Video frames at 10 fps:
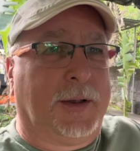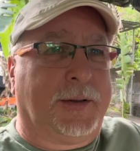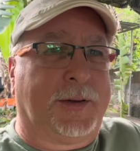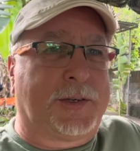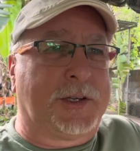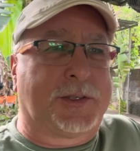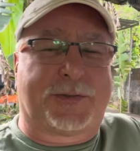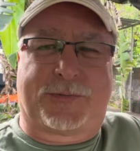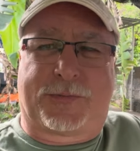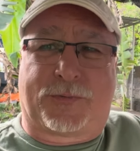they're
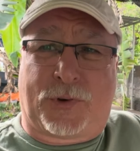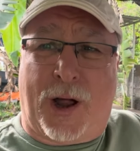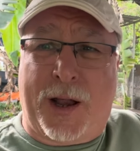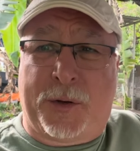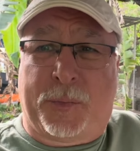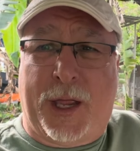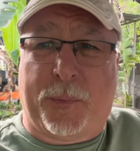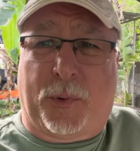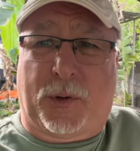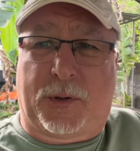just rotten
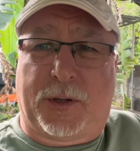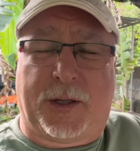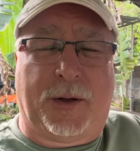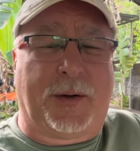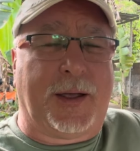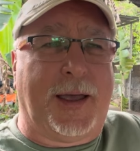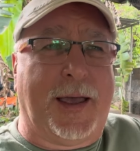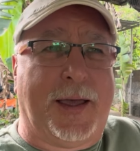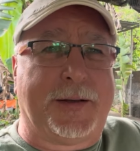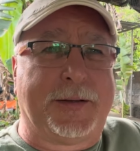people, you know.
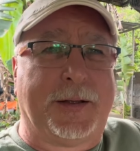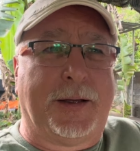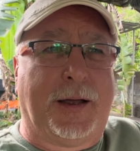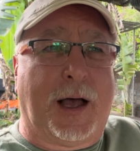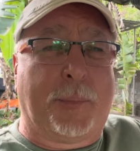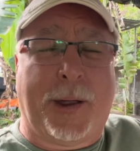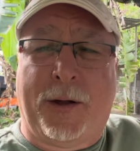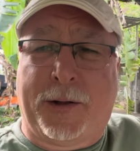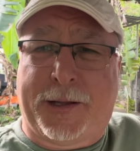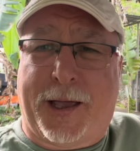And
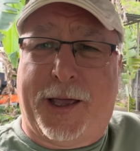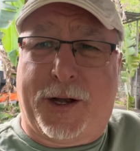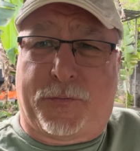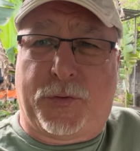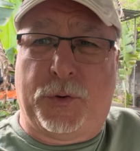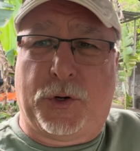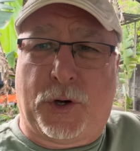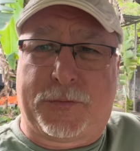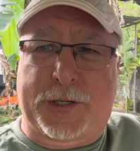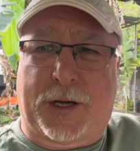apparently I hit a few
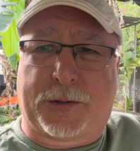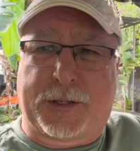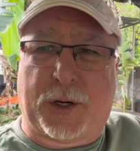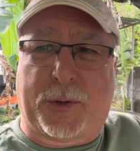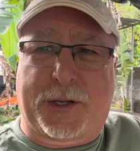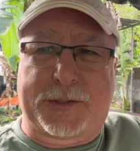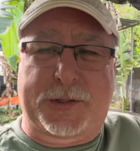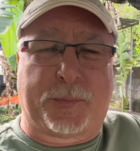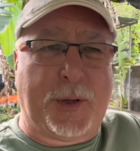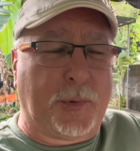nerves out there,
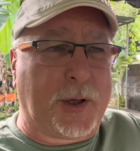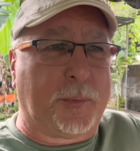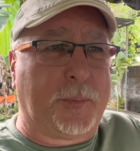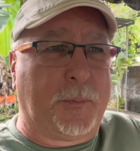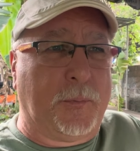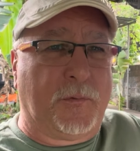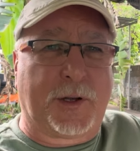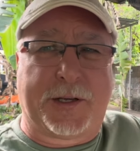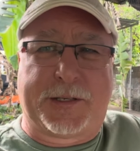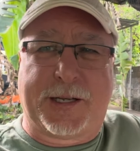because people got
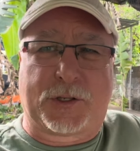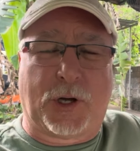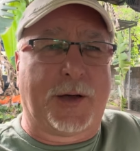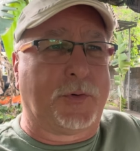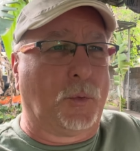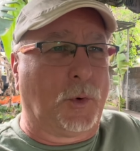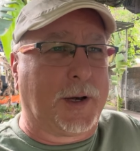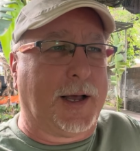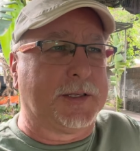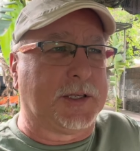really ticked off. And one
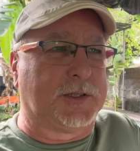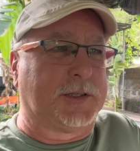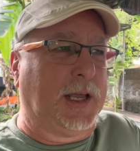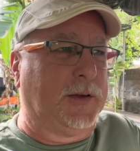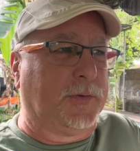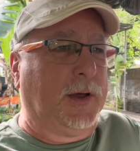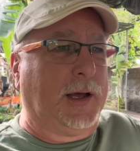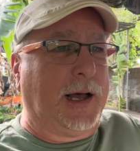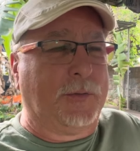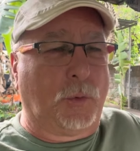guy said, Steve,
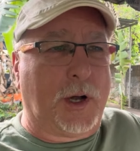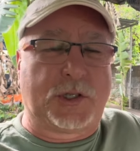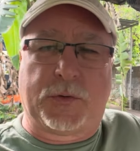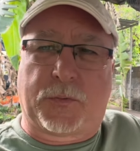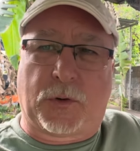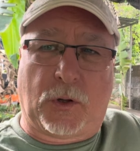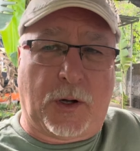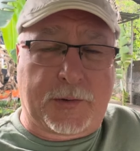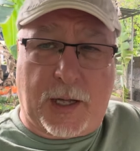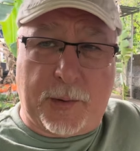I've watched you for a
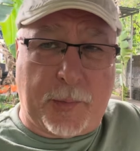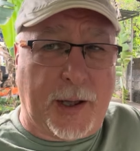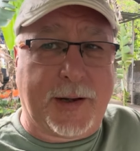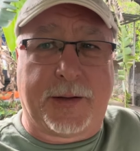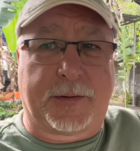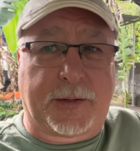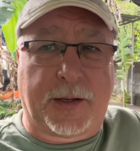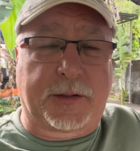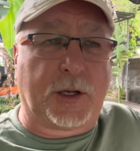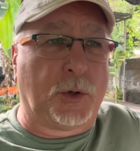long time. I didn't
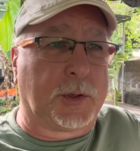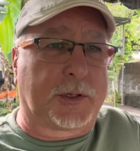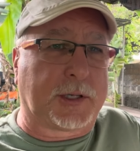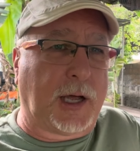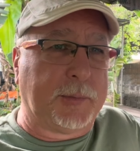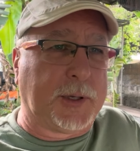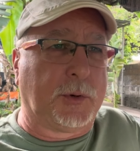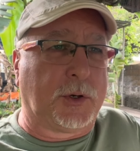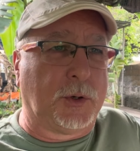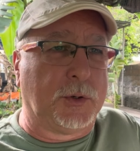think that you were the type that
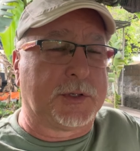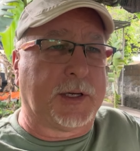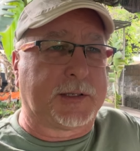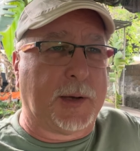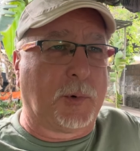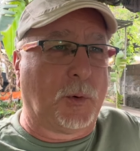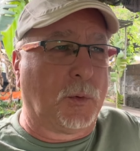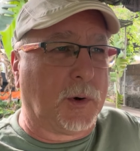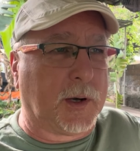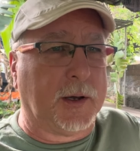would use that type of
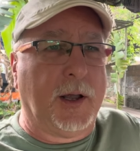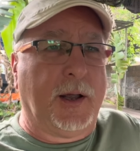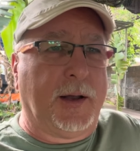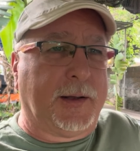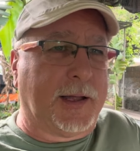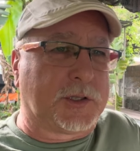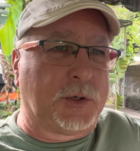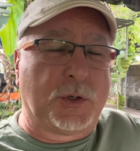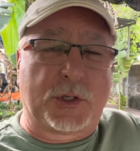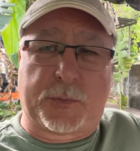wording. That's
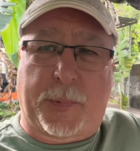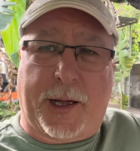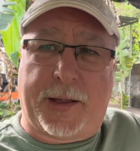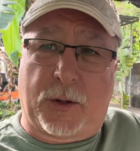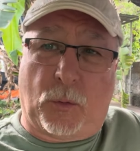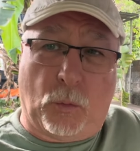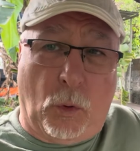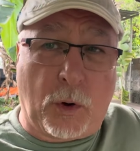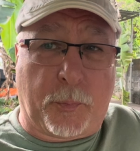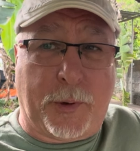used by the
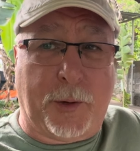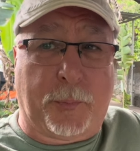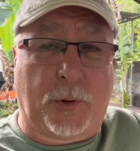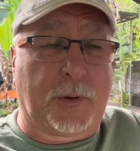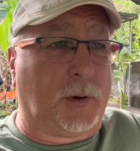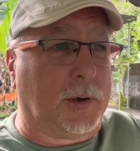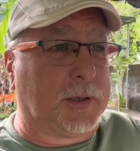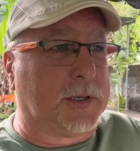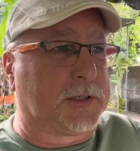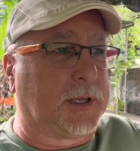woke people and all
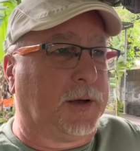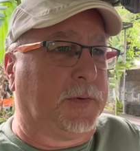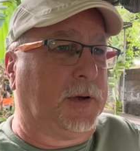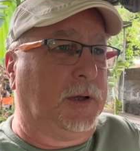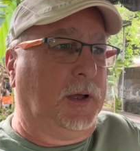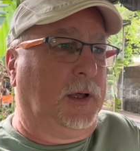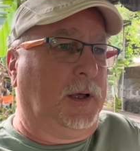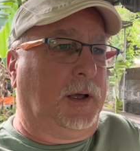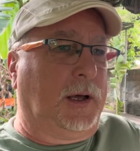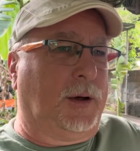this stuff. And
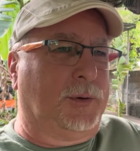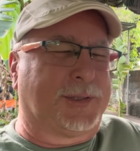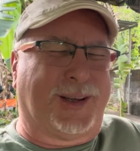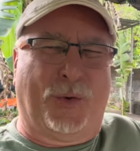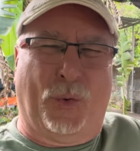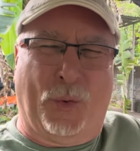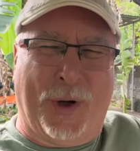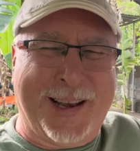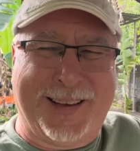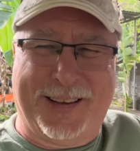I was like, what?